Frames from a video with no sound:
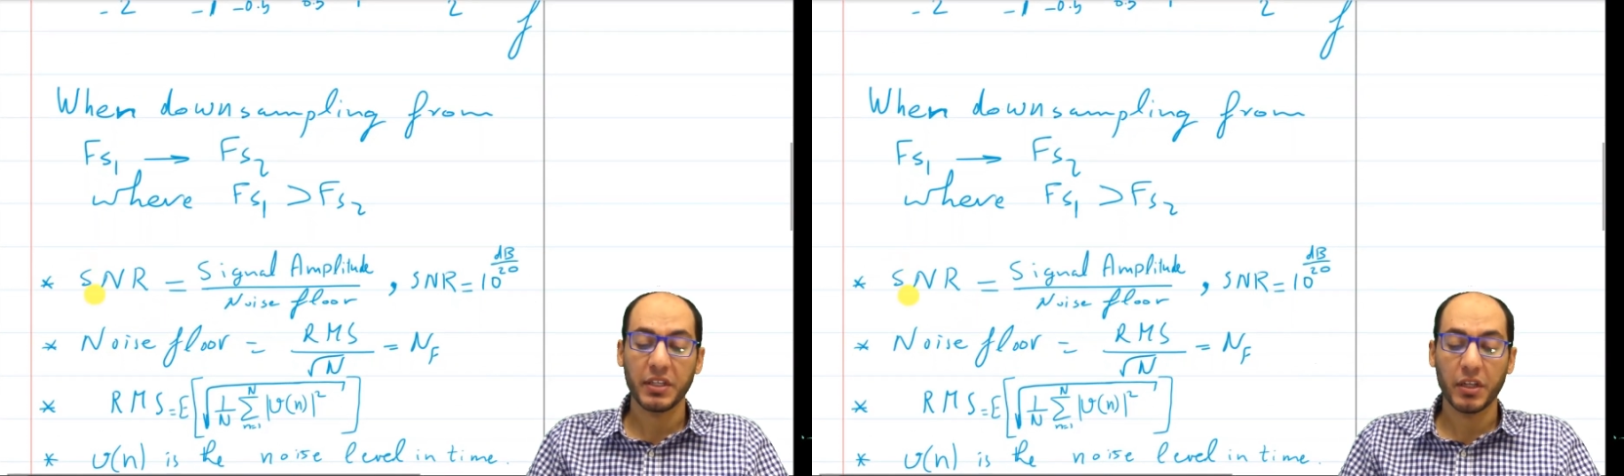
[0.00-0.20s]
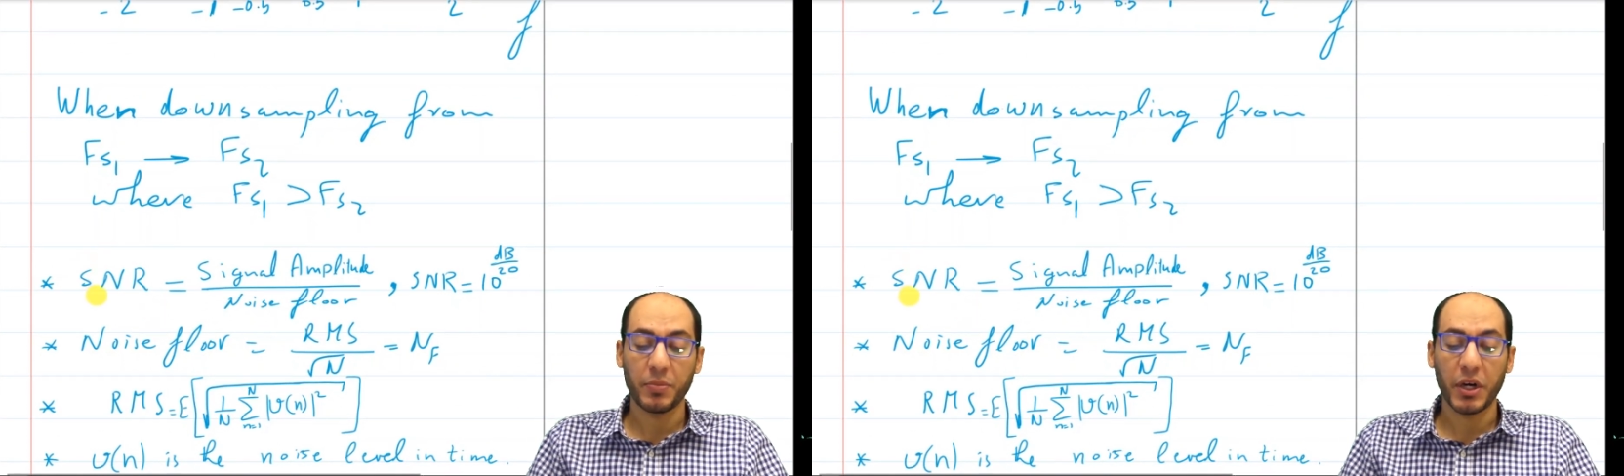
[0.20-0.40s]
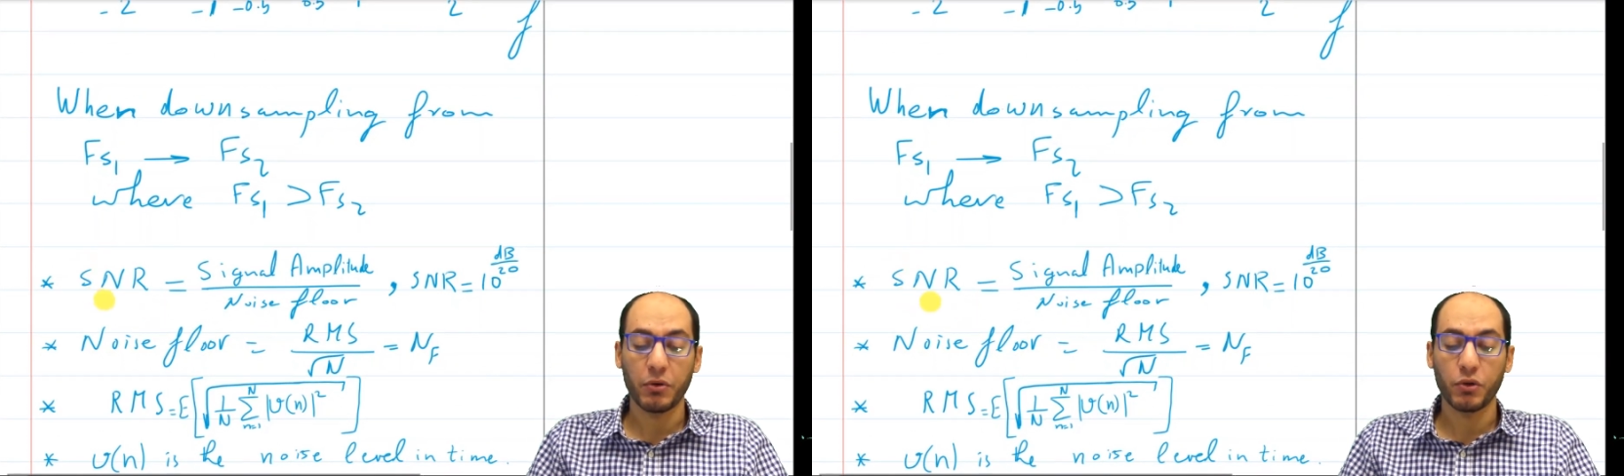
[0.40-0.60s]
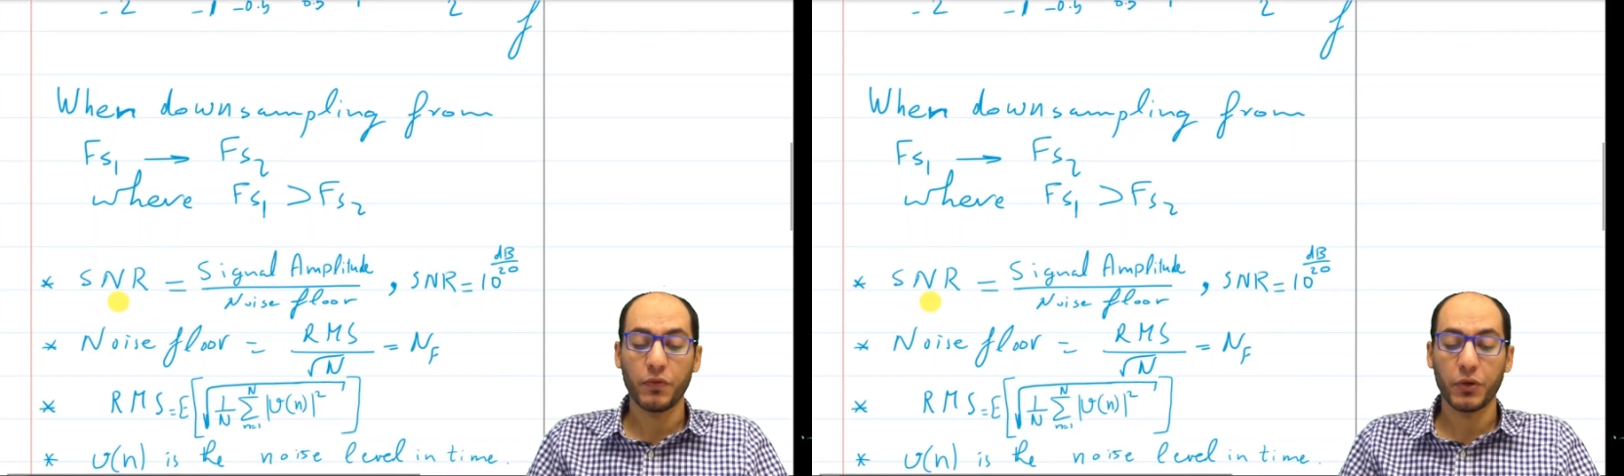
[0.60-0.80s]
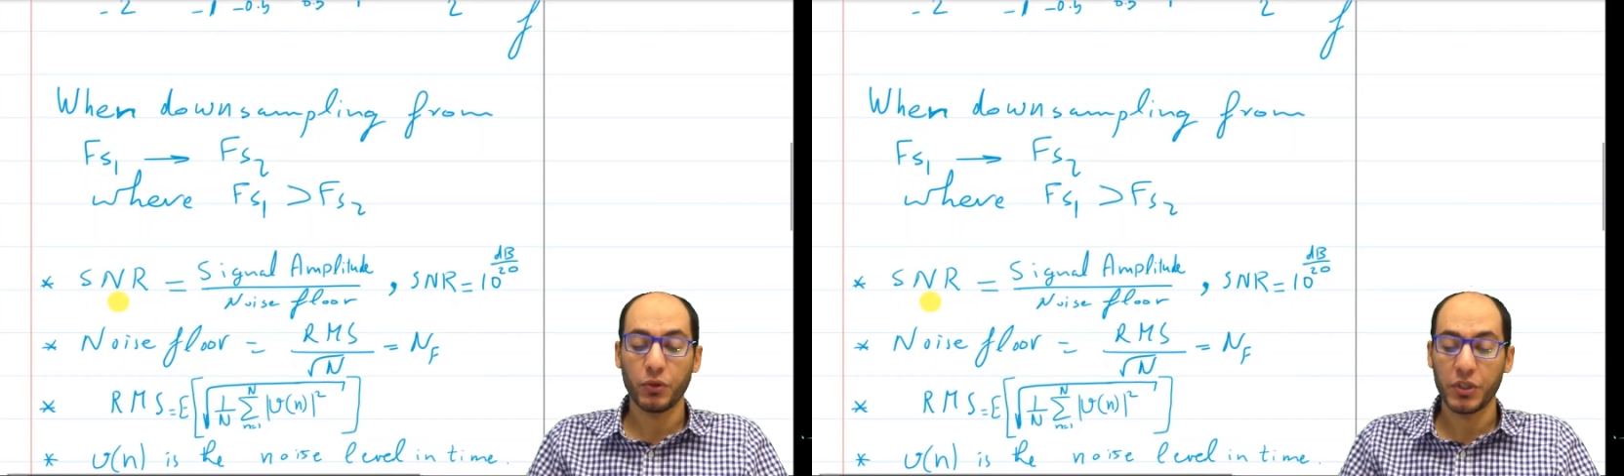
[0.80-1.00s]
signal power
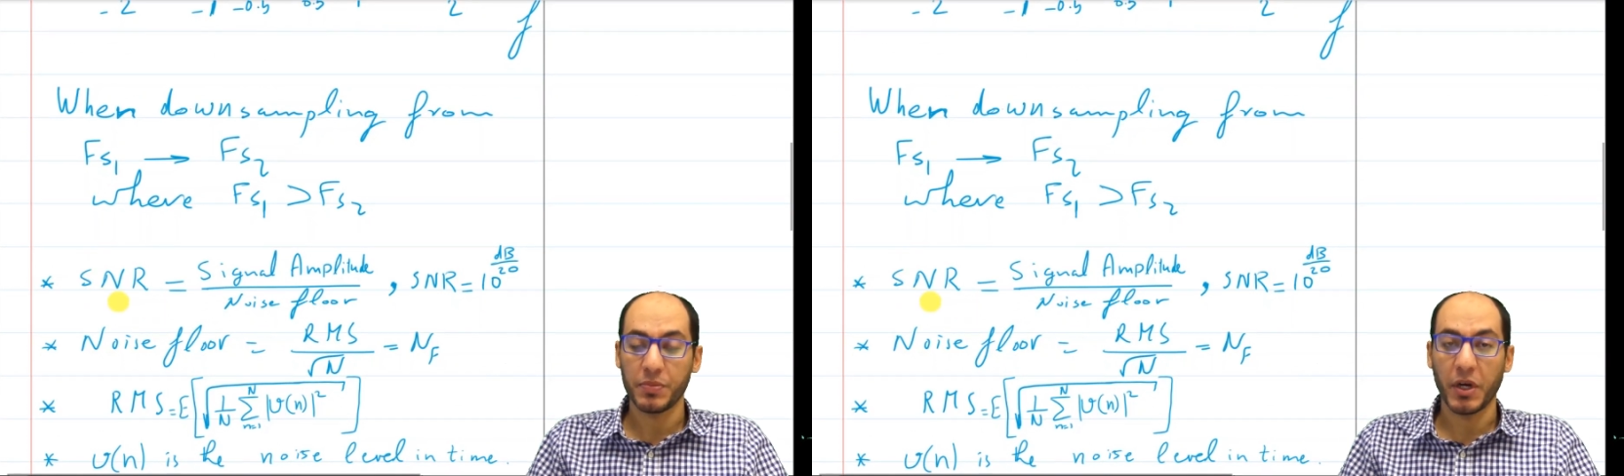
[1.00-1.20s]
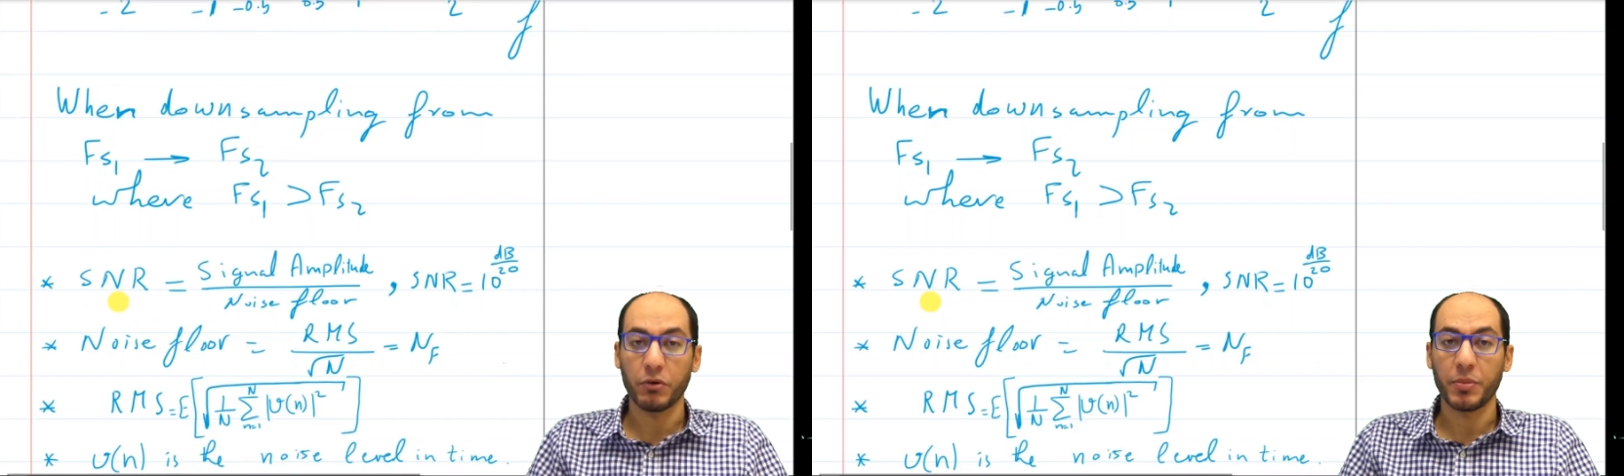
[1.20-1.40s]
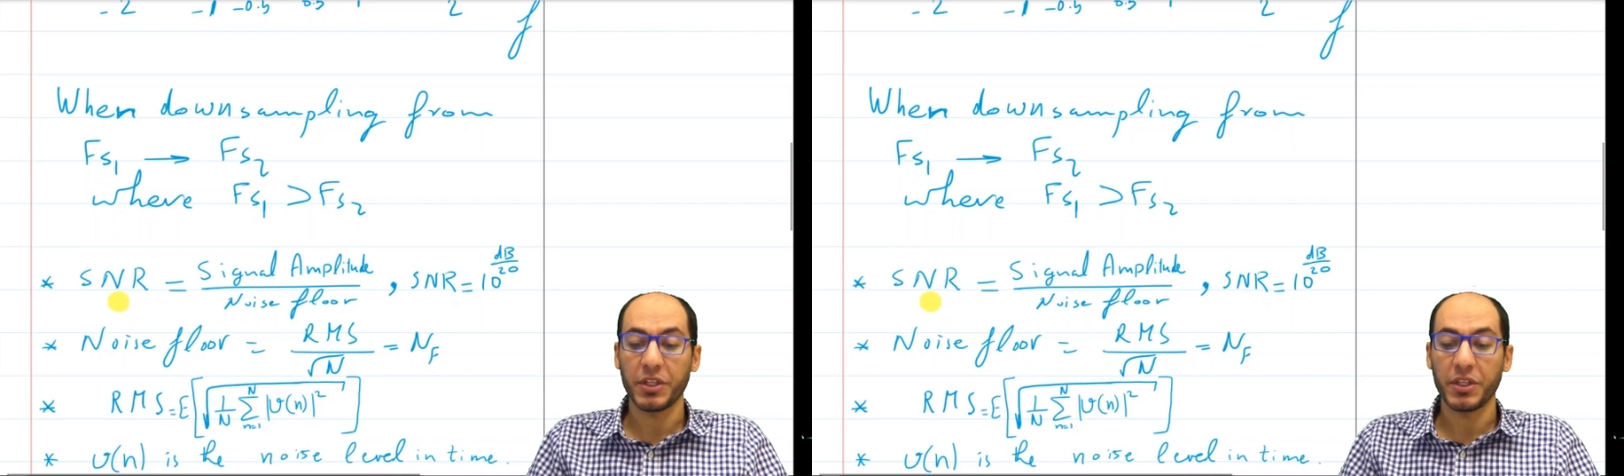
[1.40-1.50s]
over noise power.